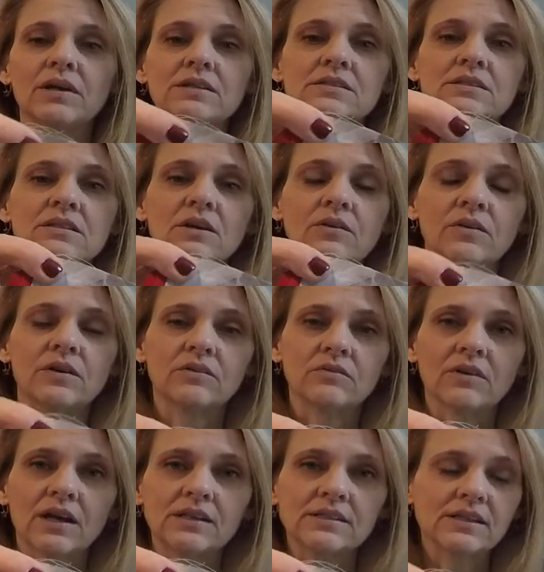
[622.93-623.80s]
and
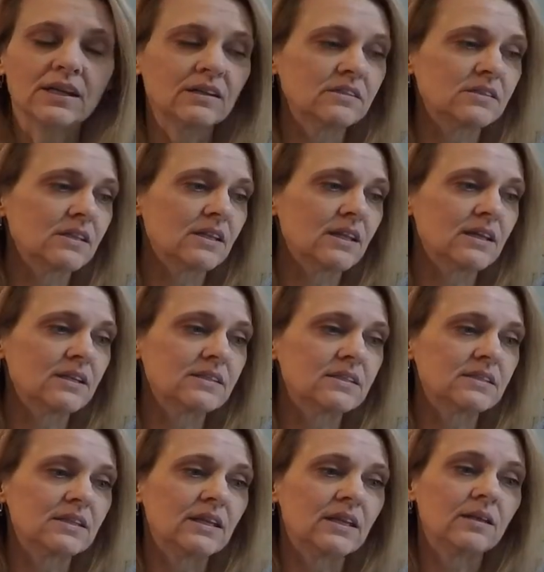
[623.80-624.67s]
sewing right down to that
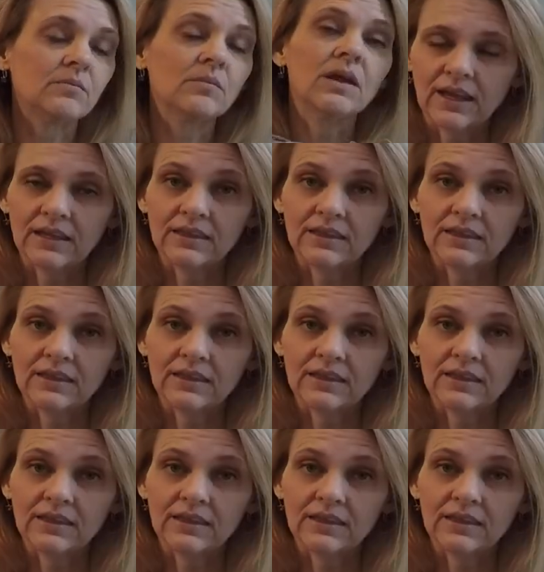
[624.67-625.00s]
seam.